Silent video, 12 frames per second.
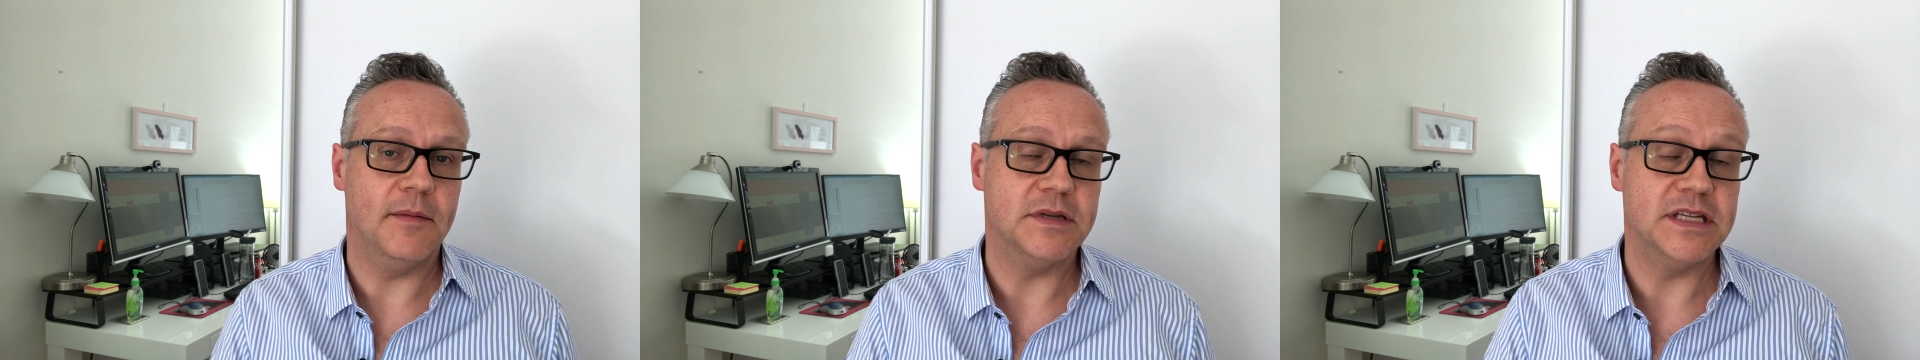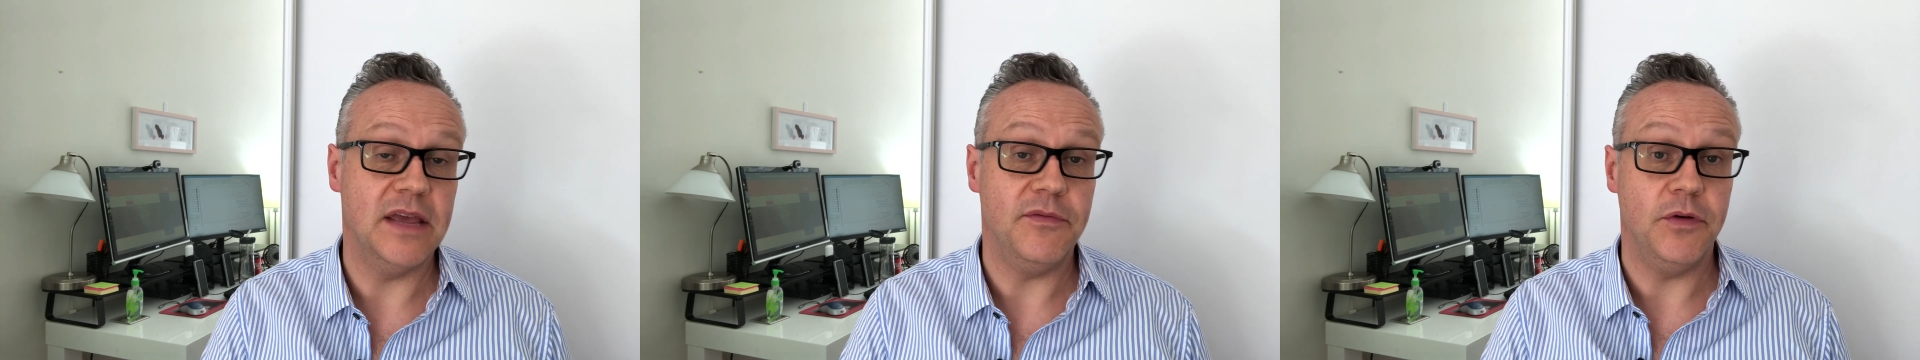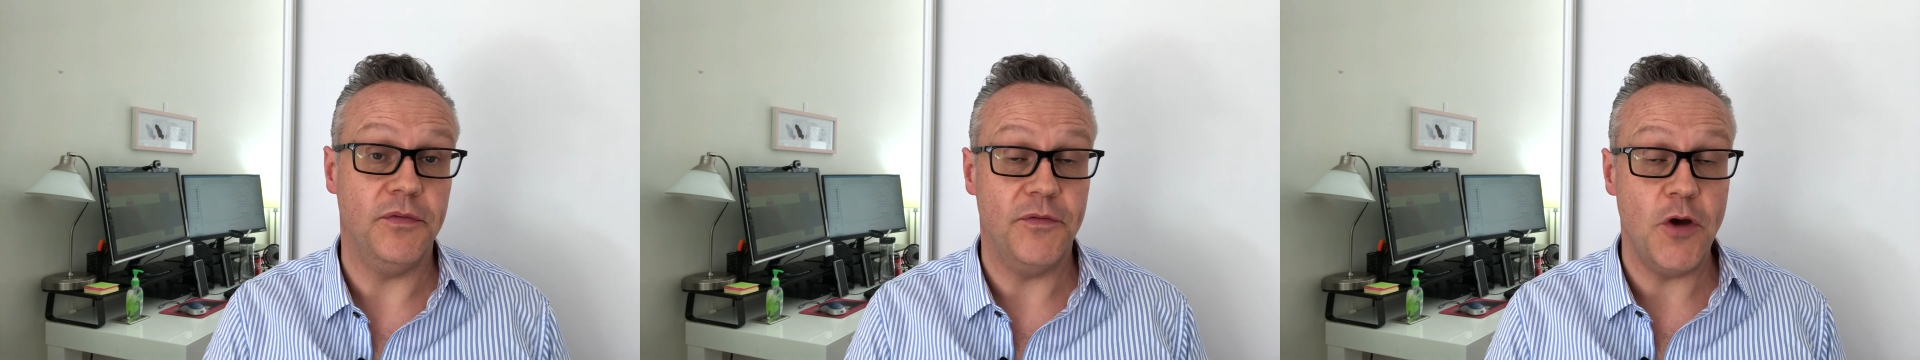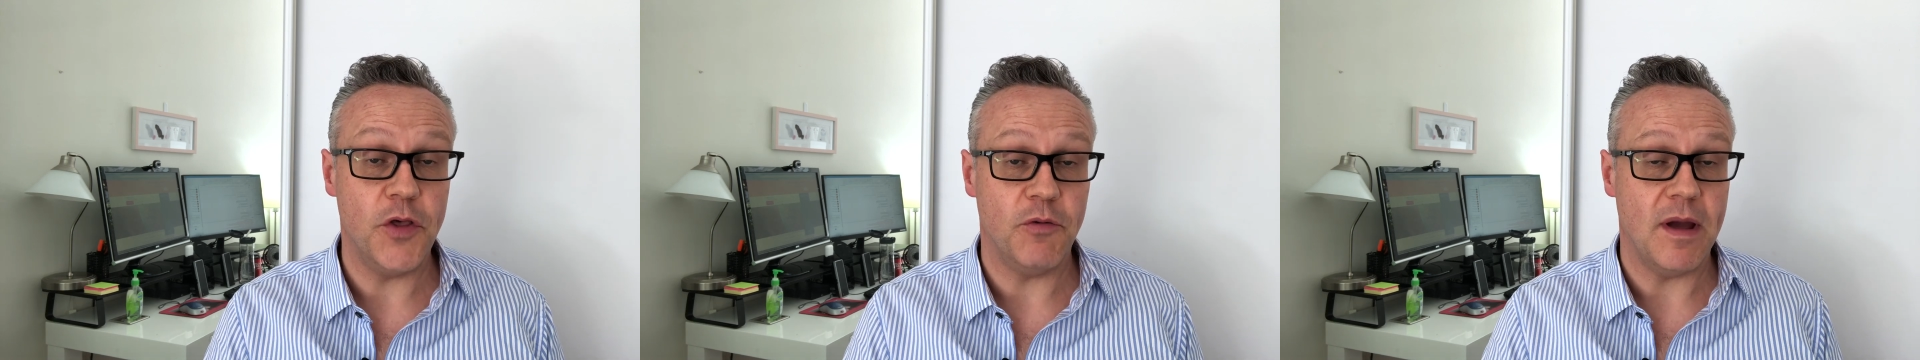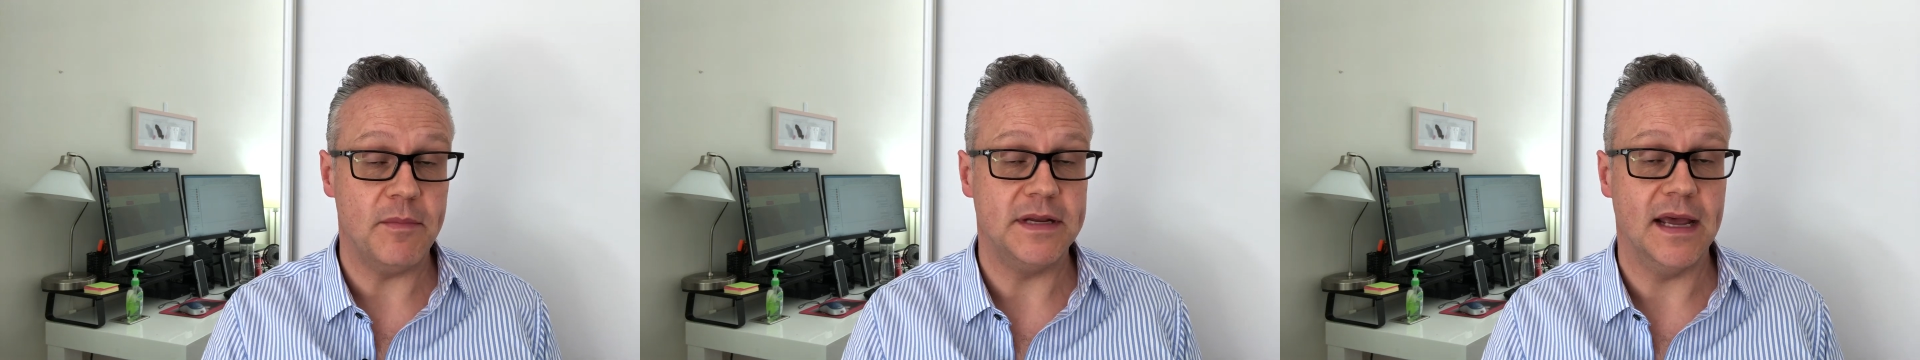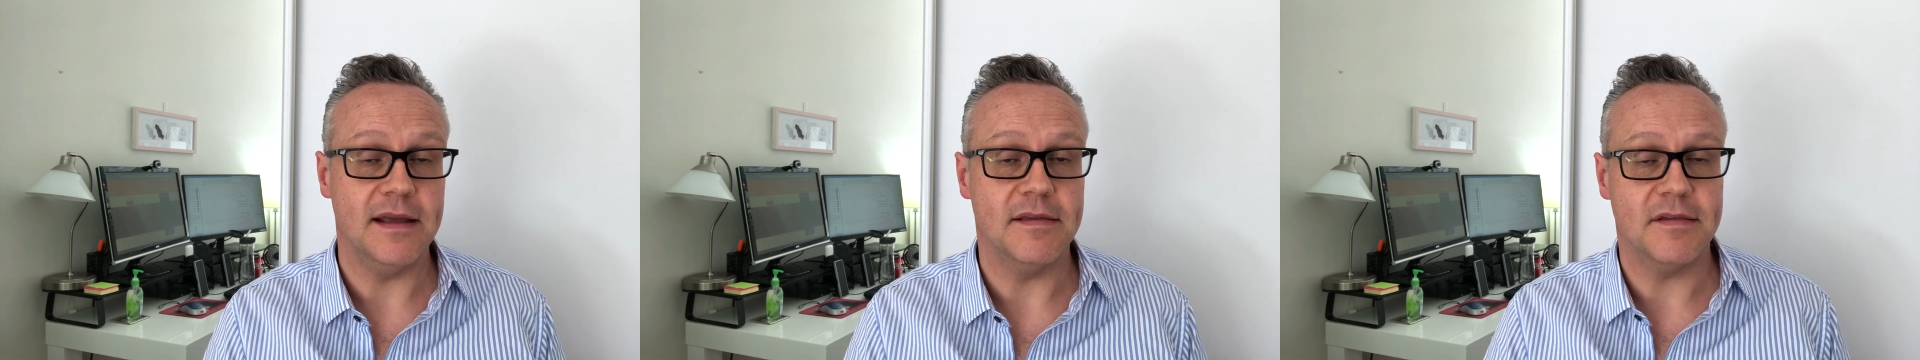to give you further
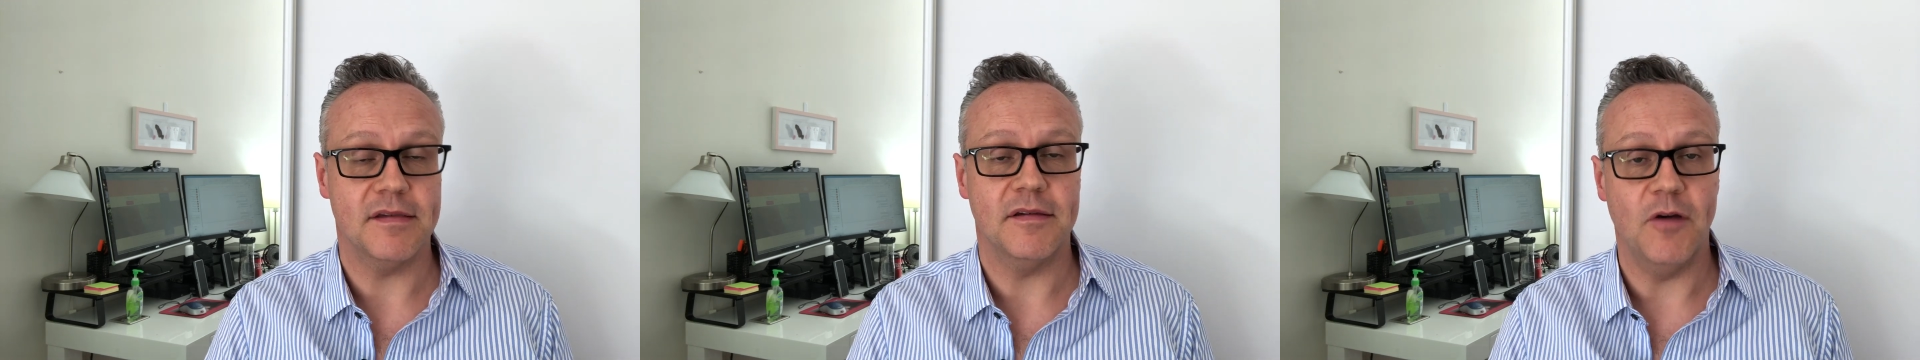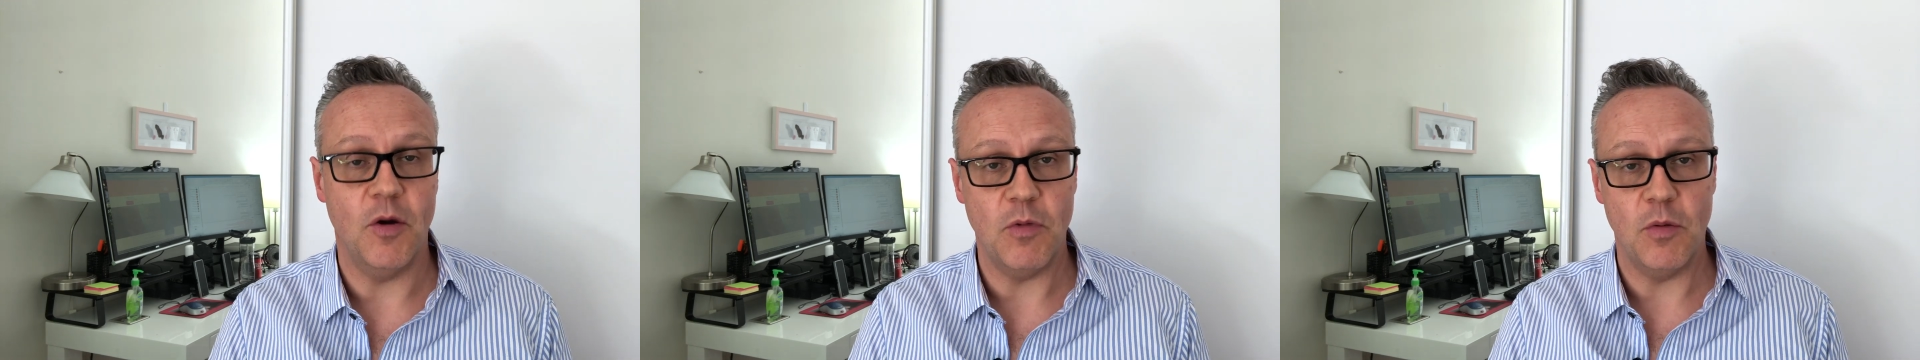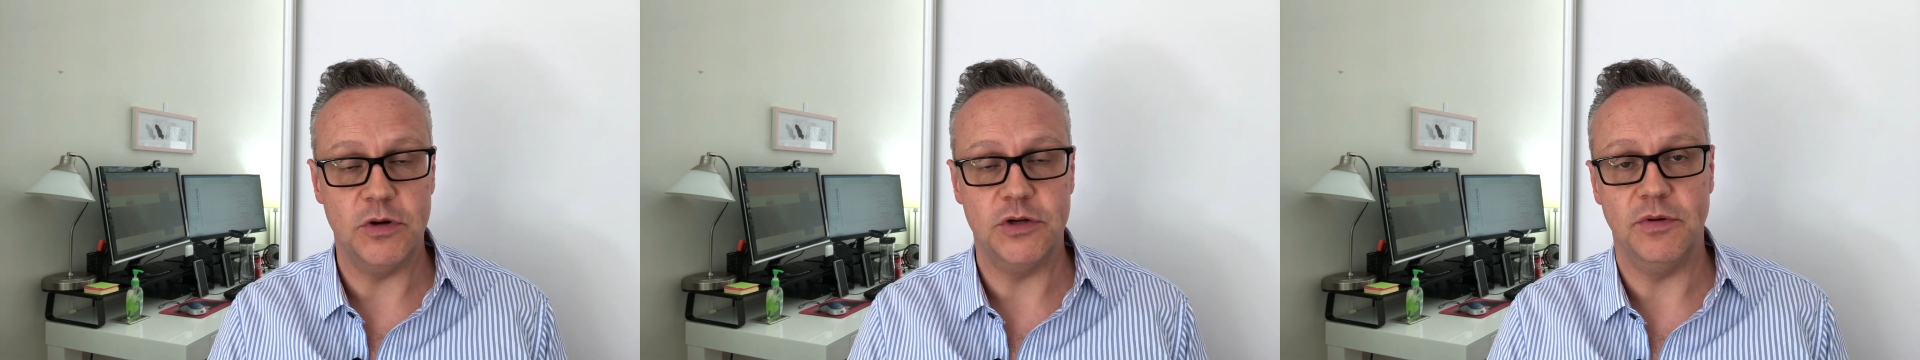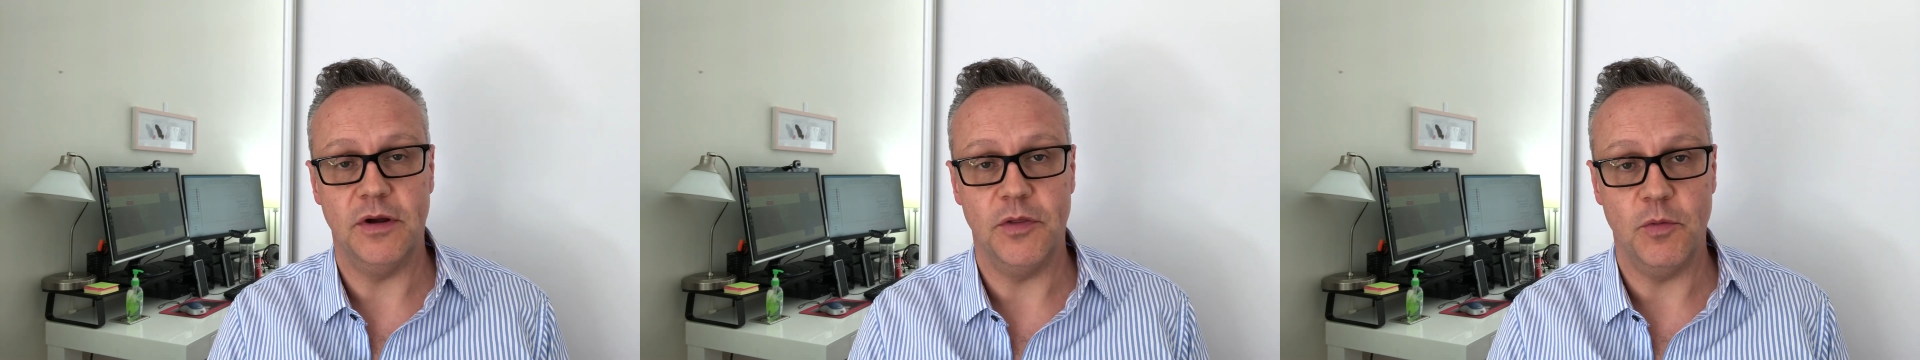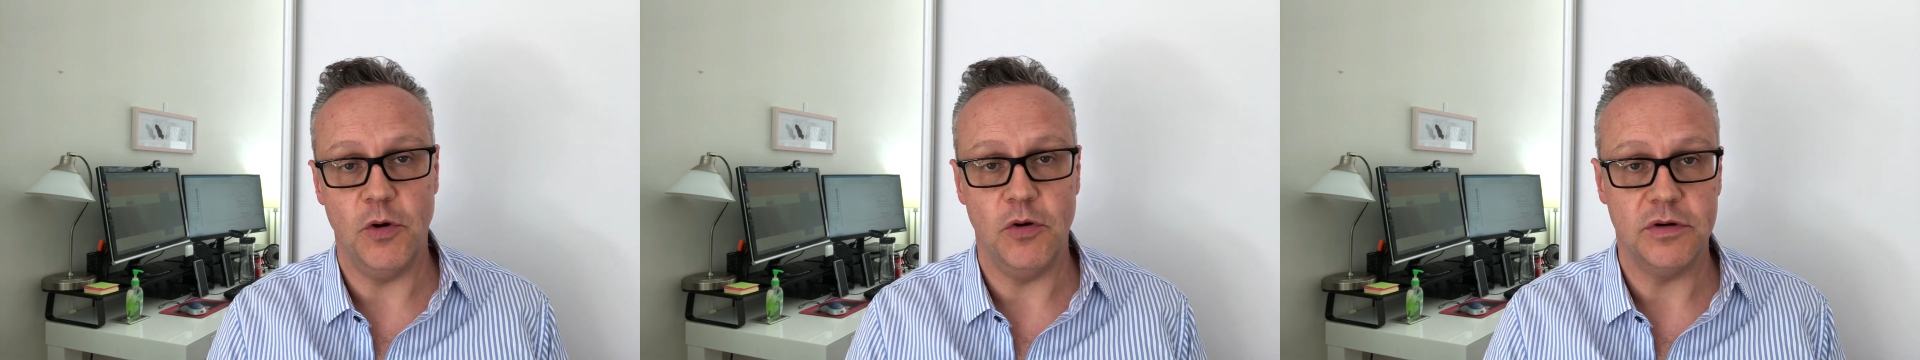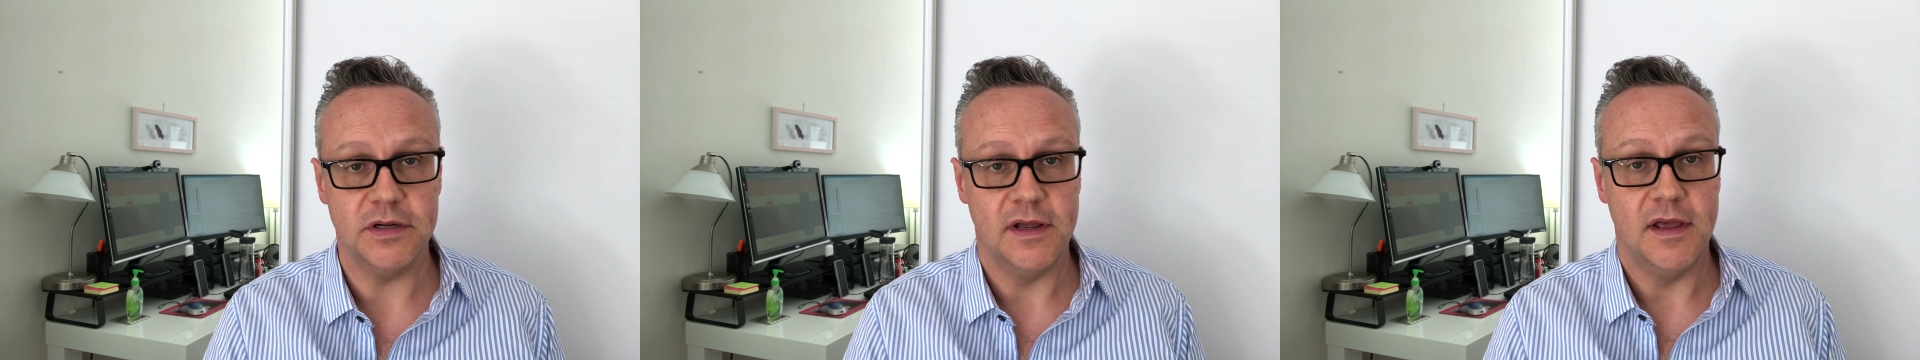updates on what we're doing in the world